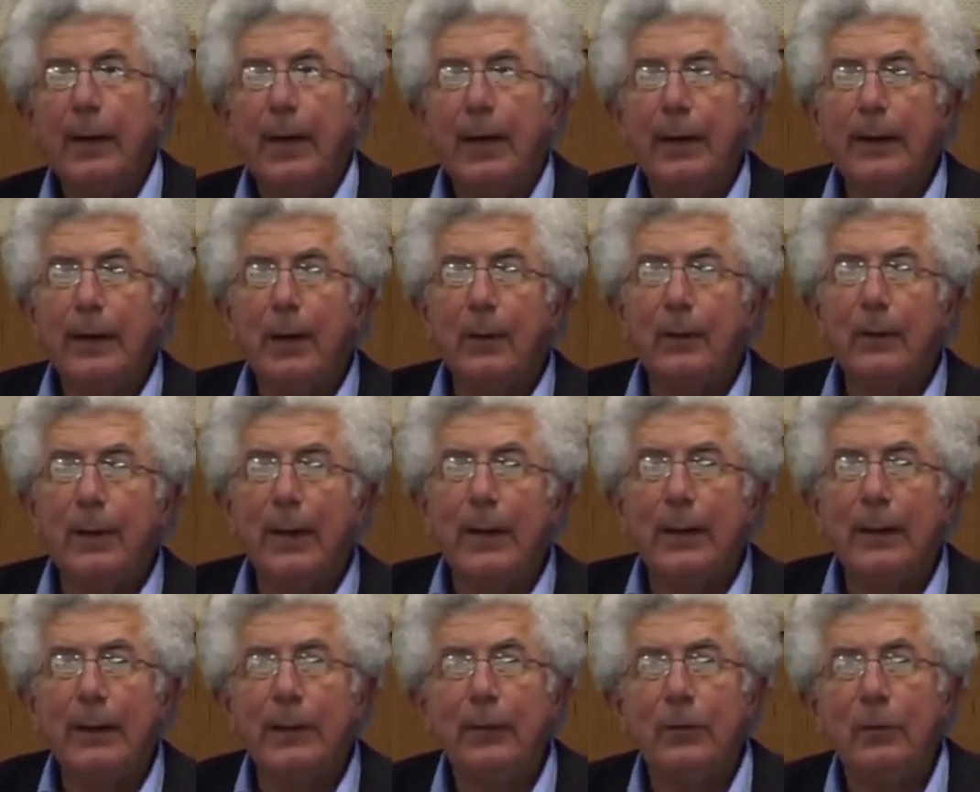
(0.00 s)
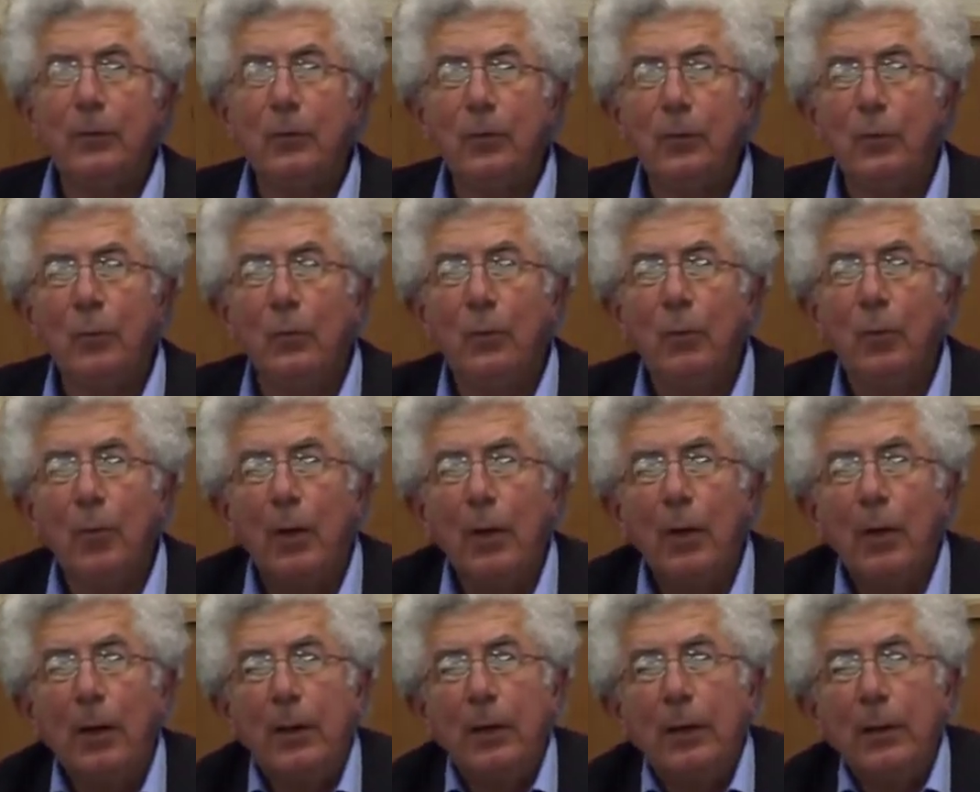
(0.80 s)
And I would like to
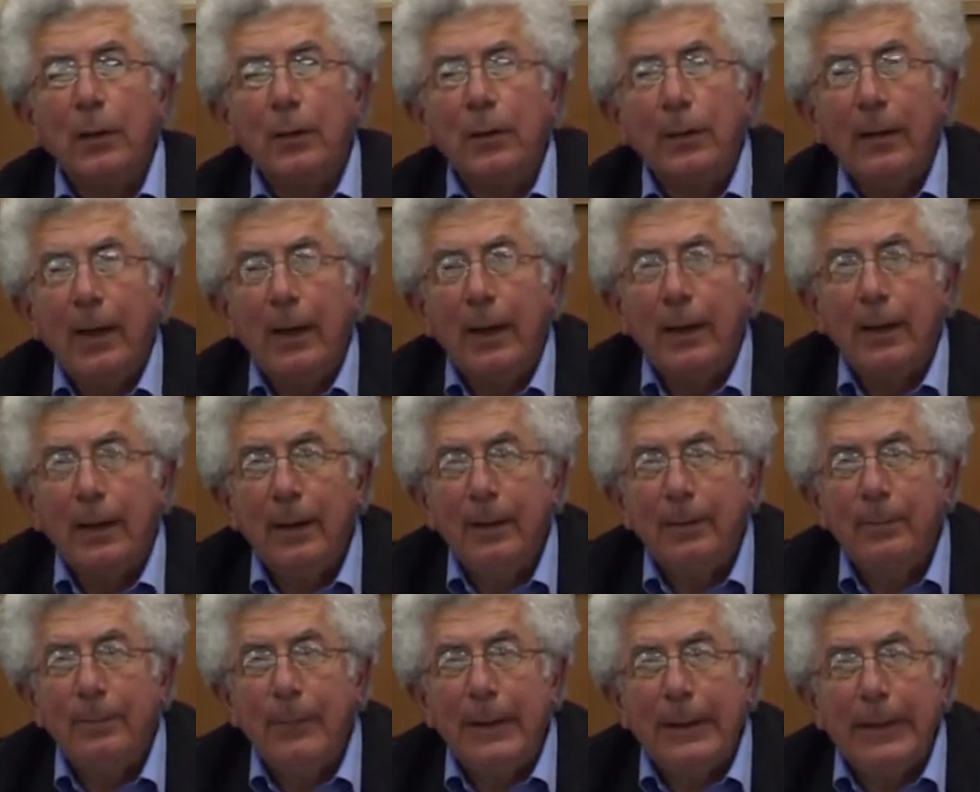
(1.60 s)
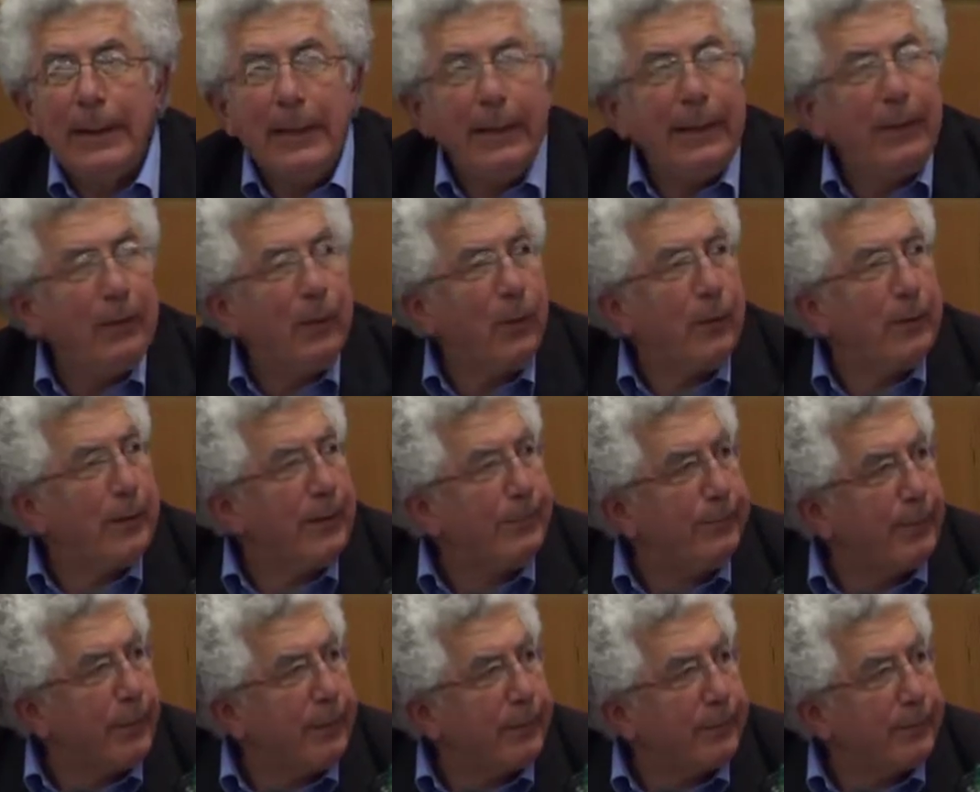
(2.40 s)
begin on
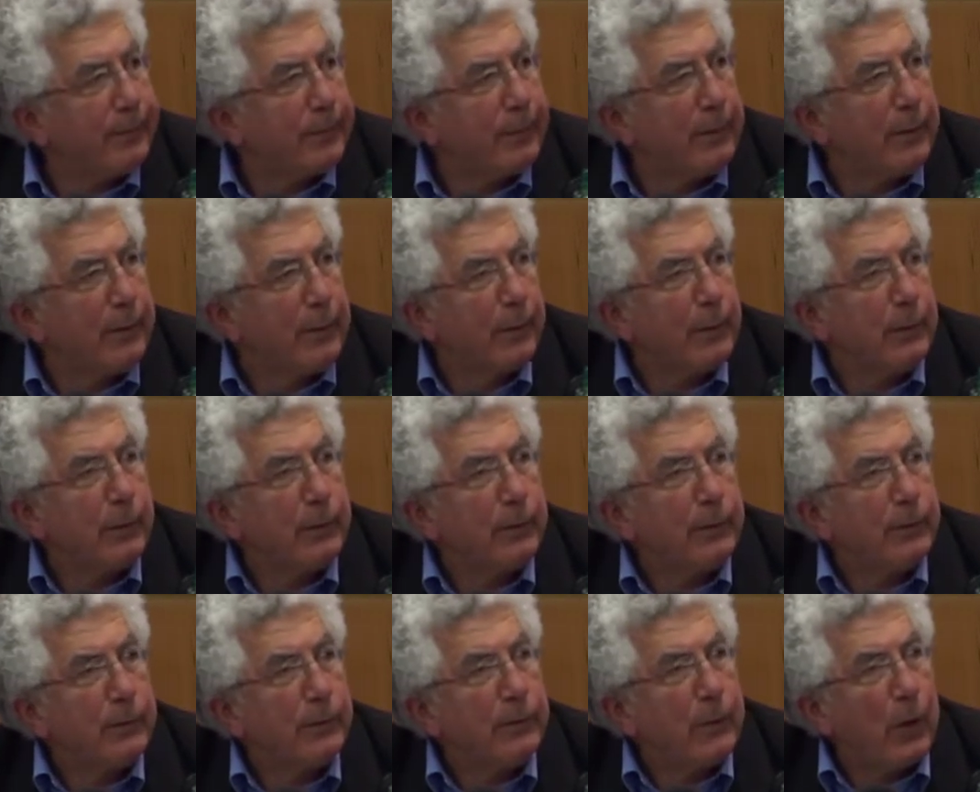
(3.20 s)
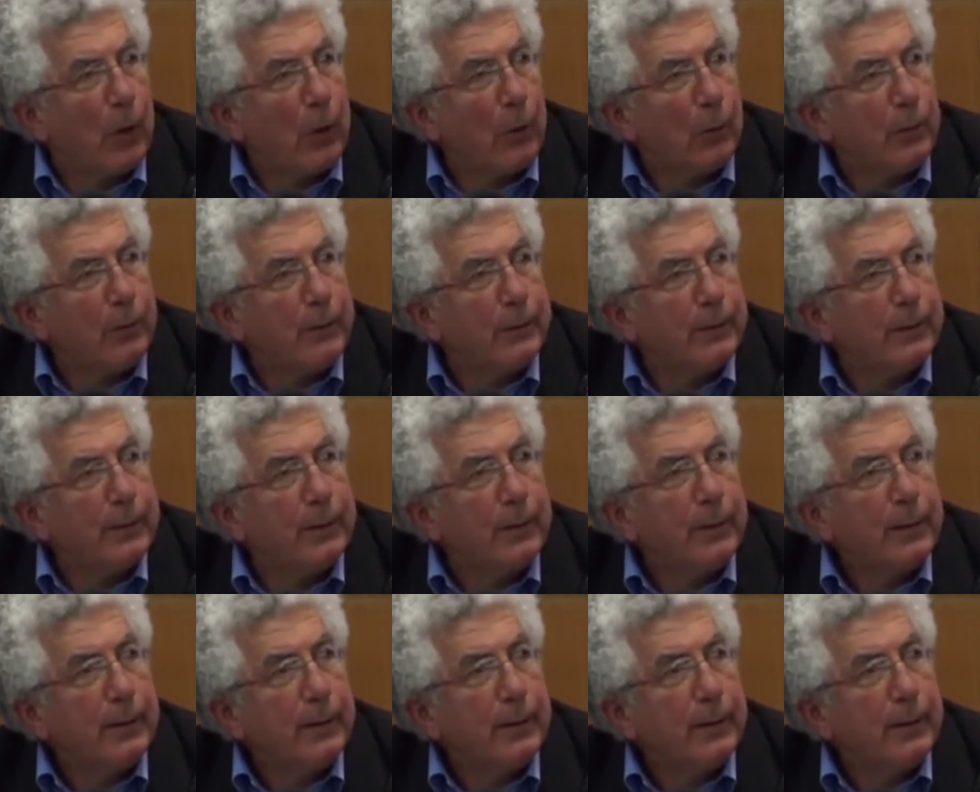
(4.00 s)
a personal note